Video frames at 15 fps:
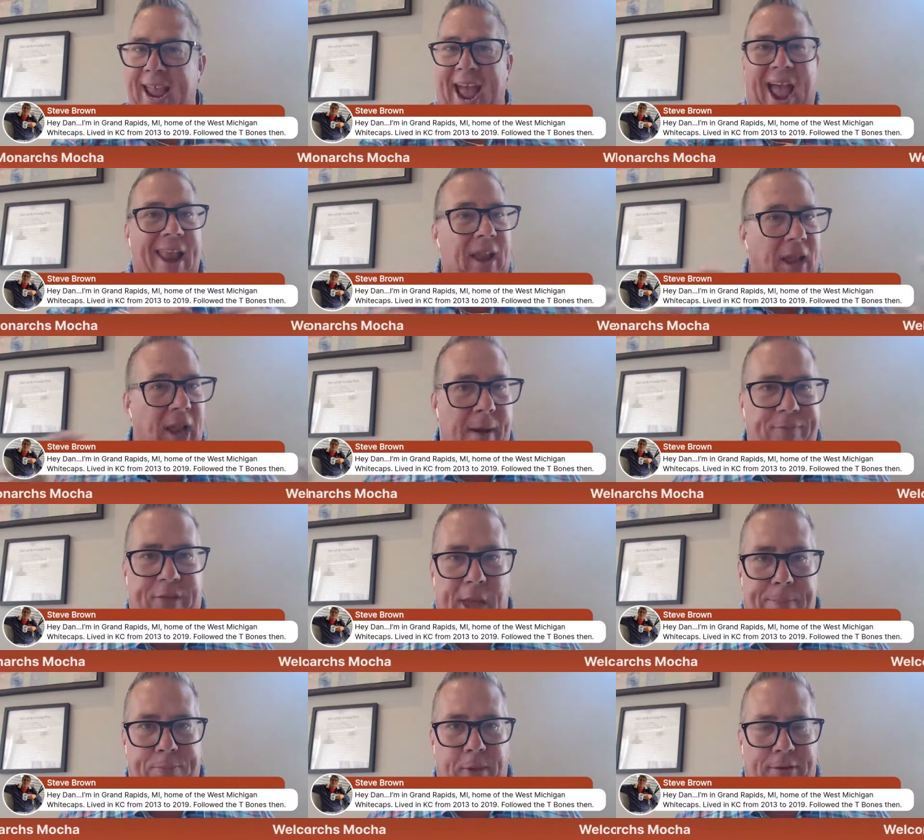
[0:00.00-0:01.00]
I love
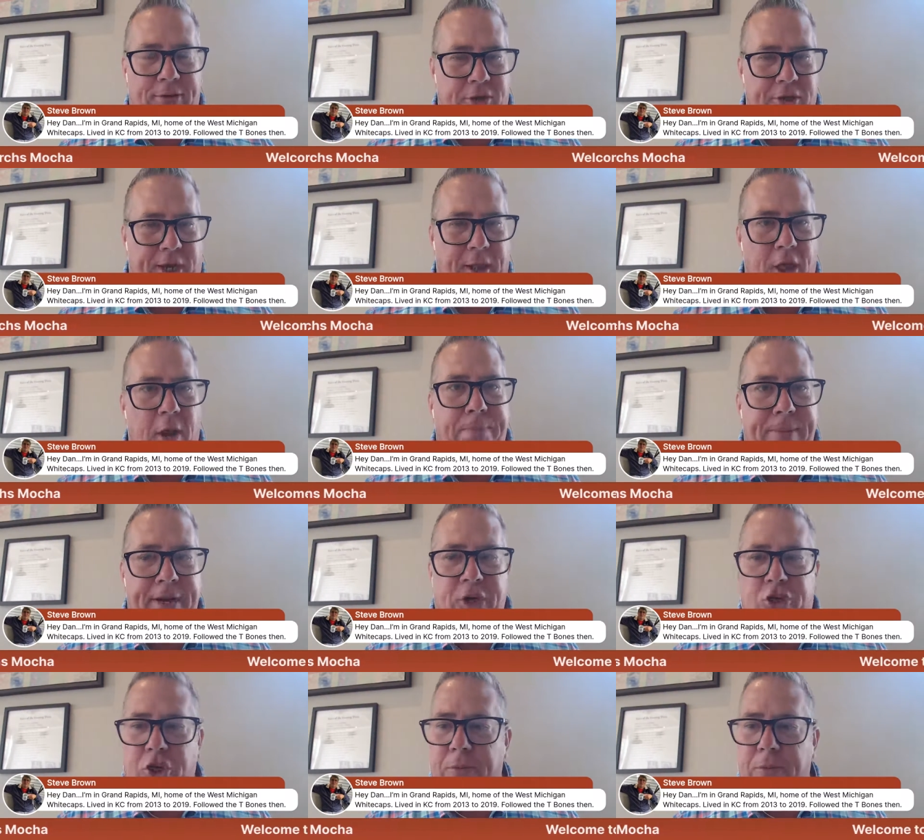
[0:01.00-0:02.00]
that place. It was like a little
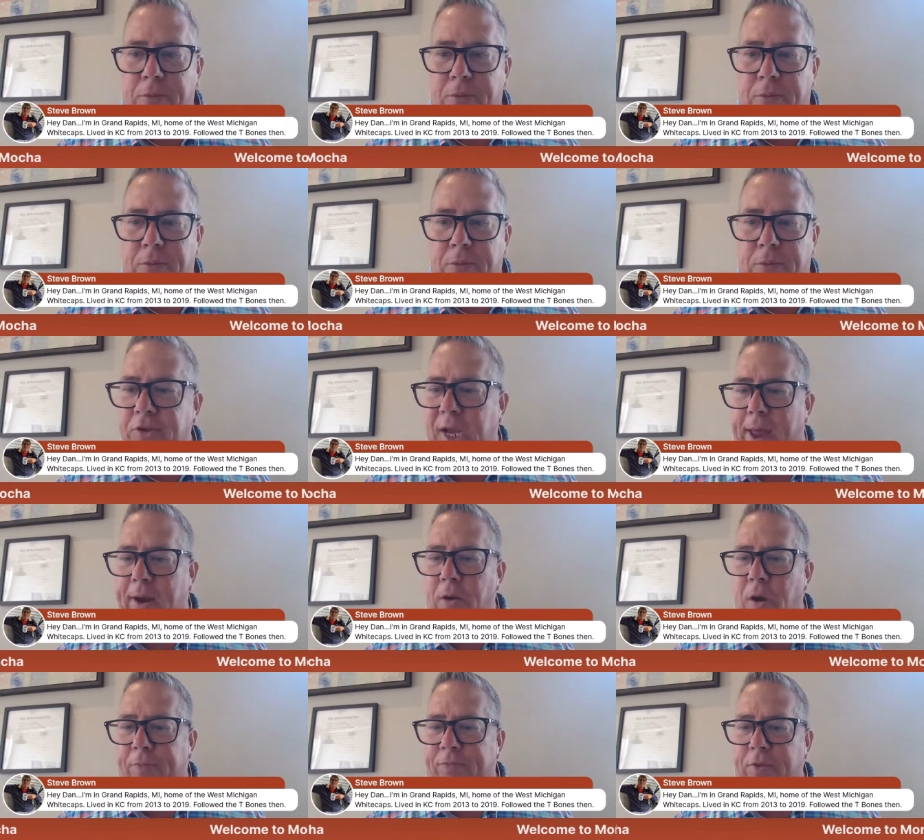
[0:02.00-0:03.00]
miniature
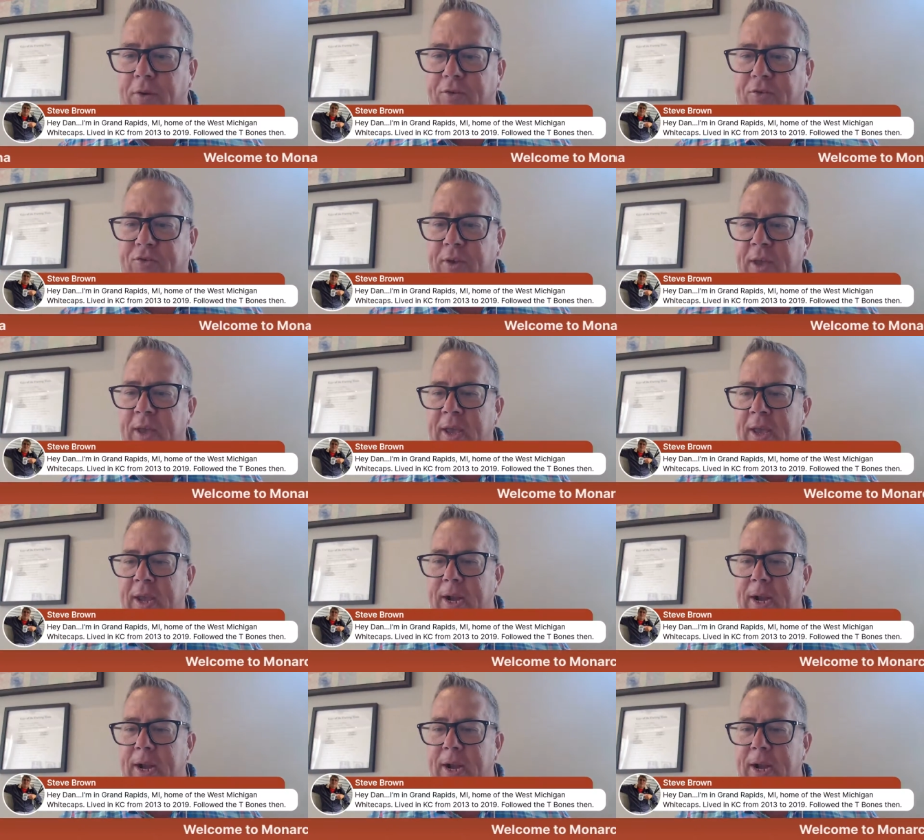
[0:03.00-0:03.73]
museum. I don't know if those